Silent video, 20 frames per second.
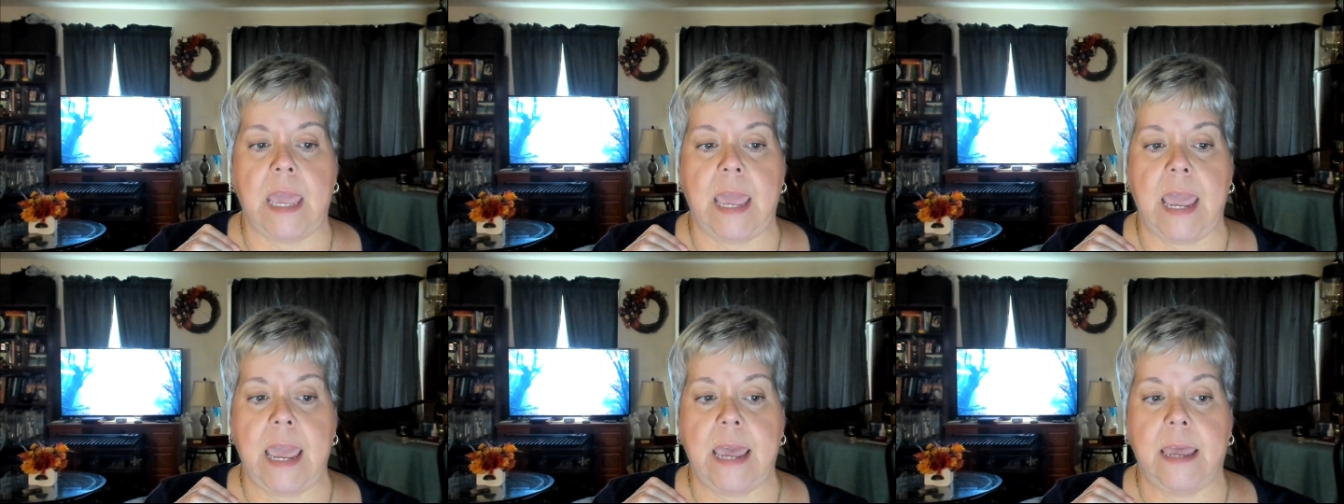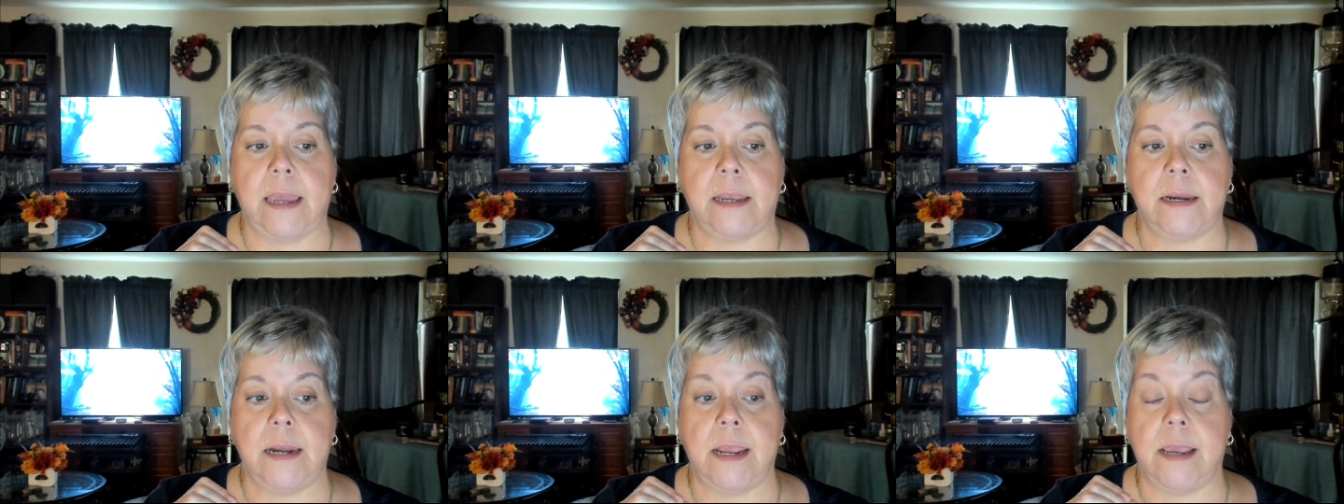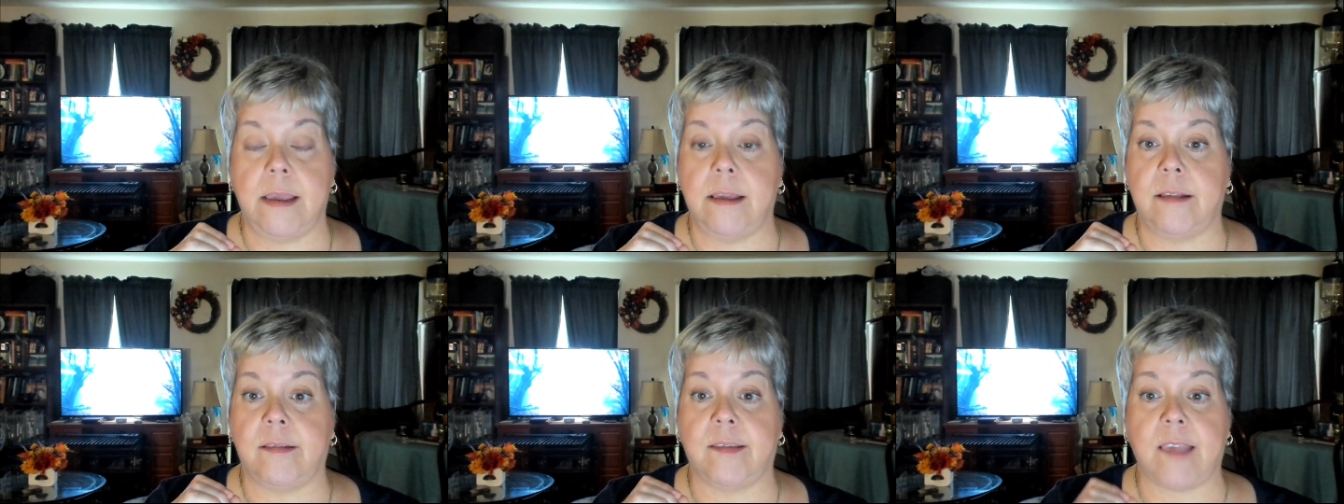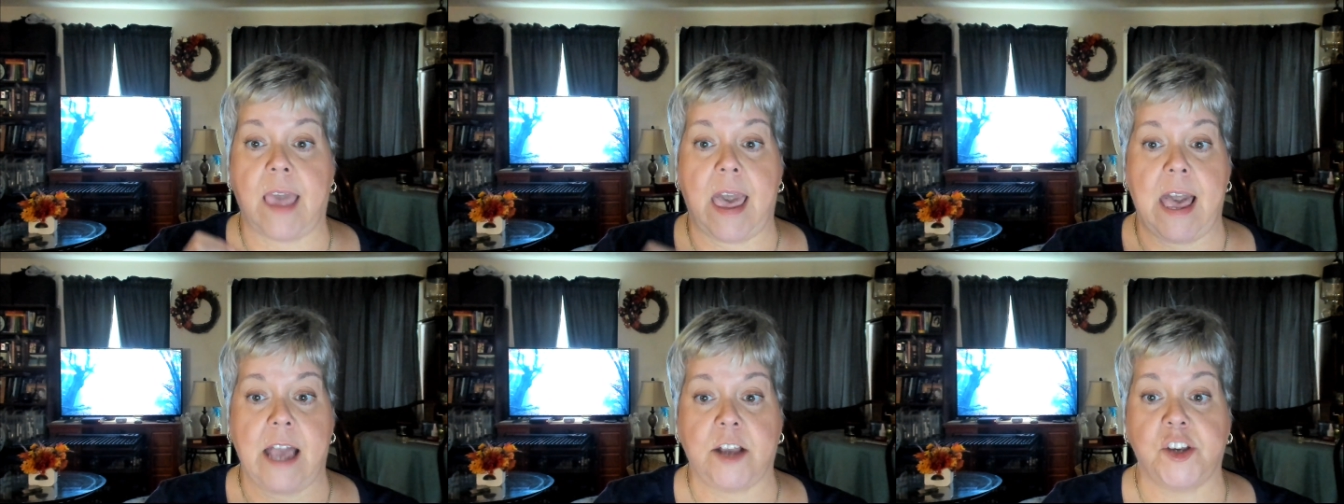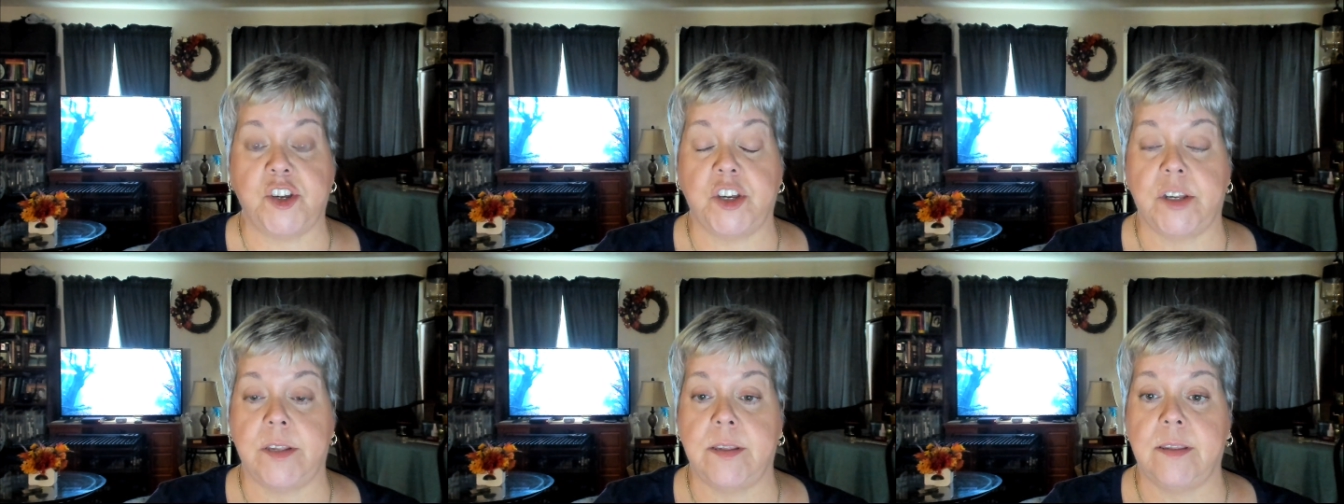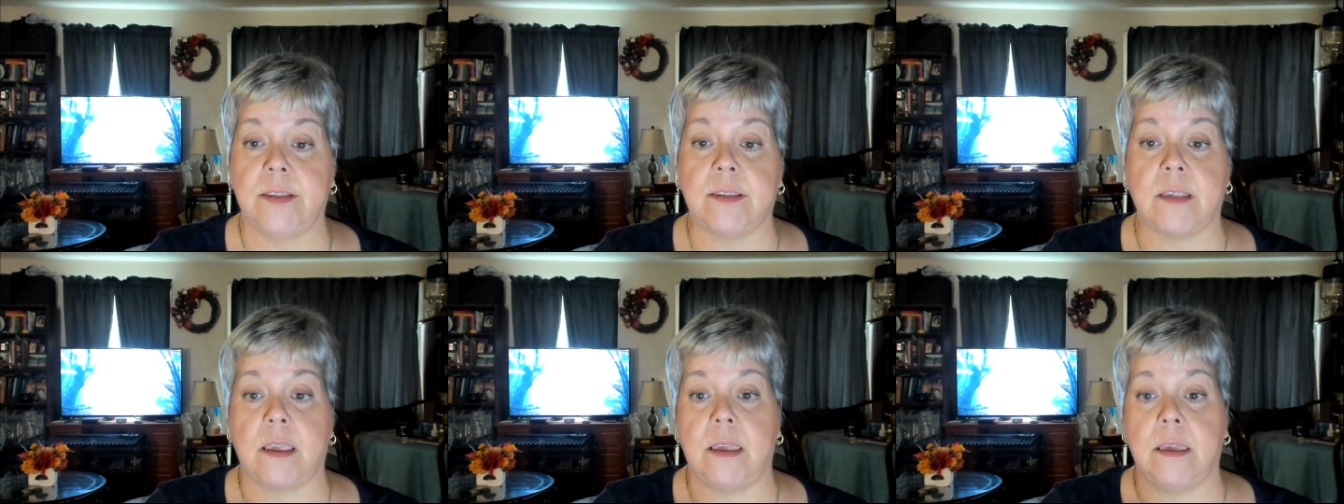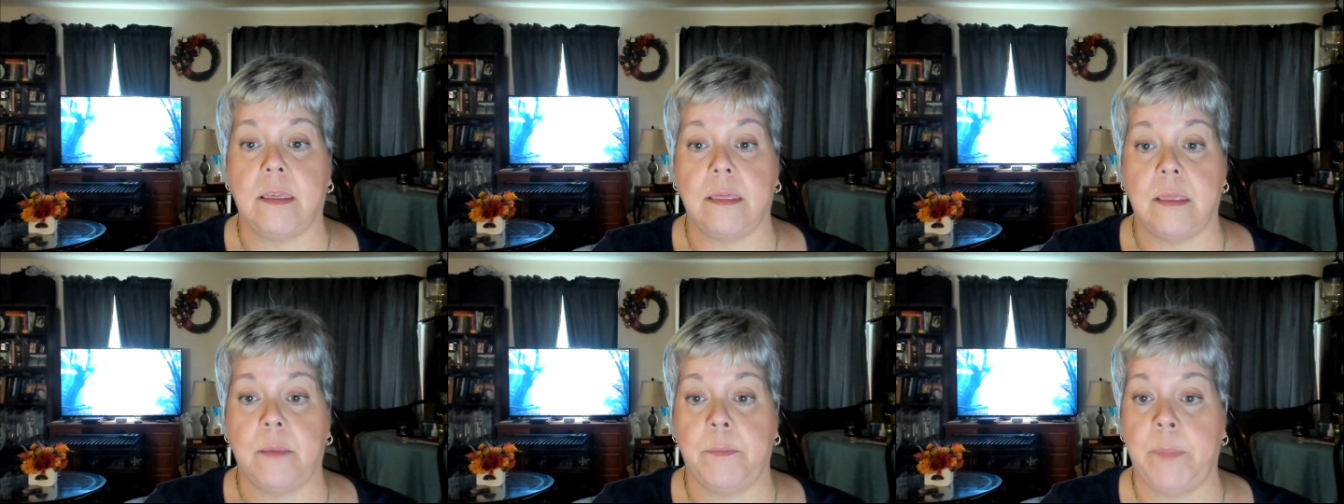and its actions
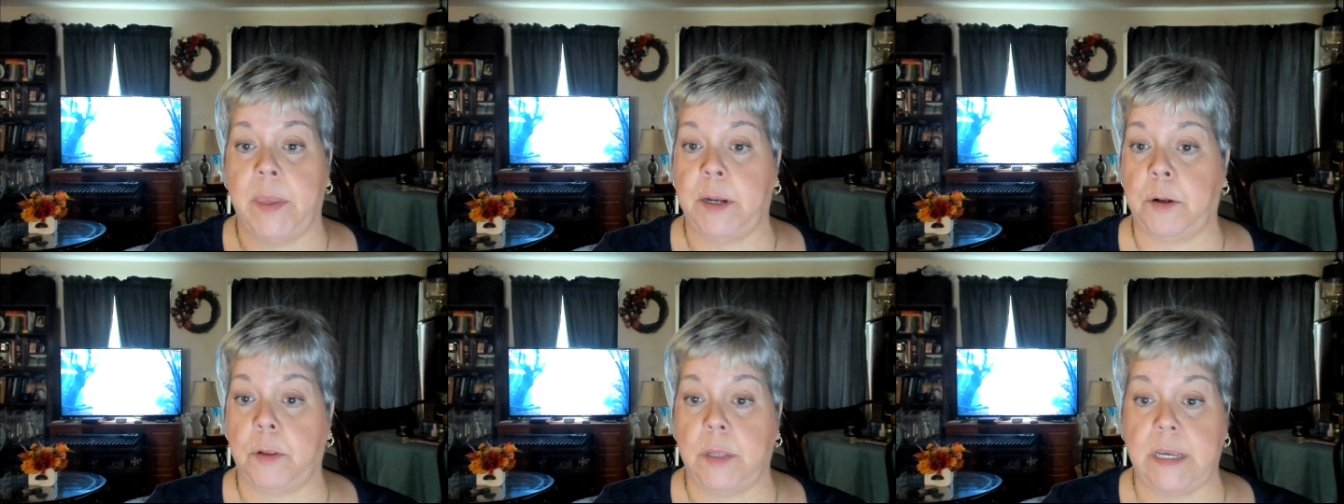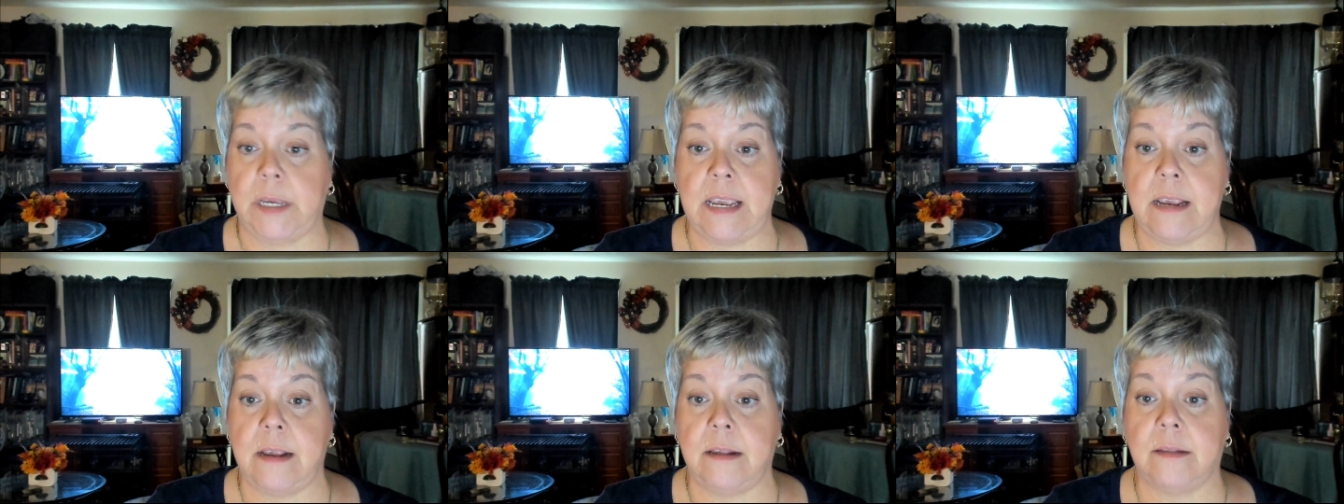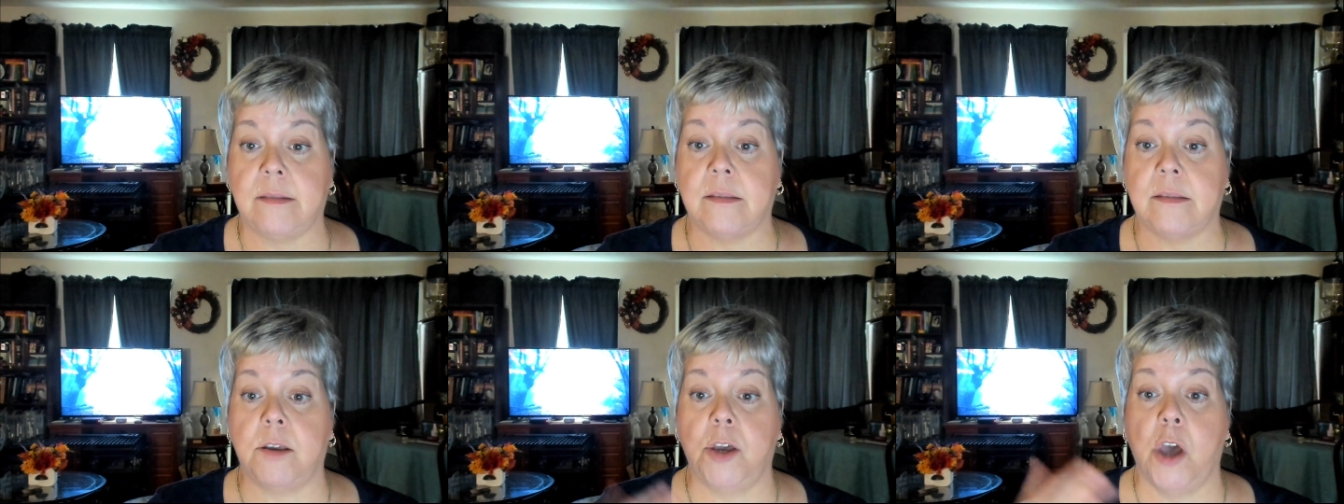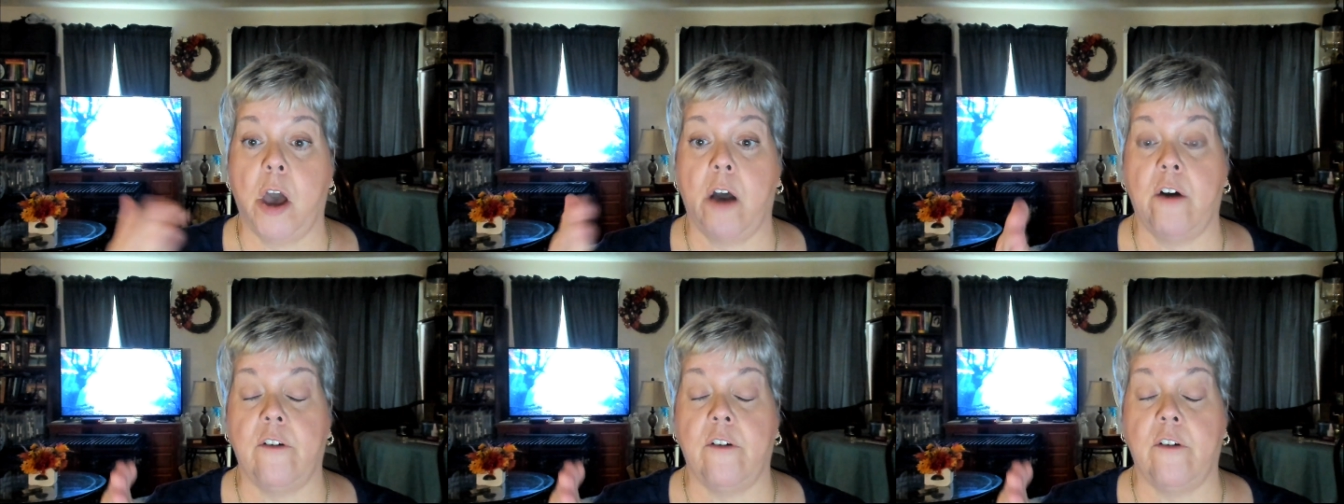in the Middle East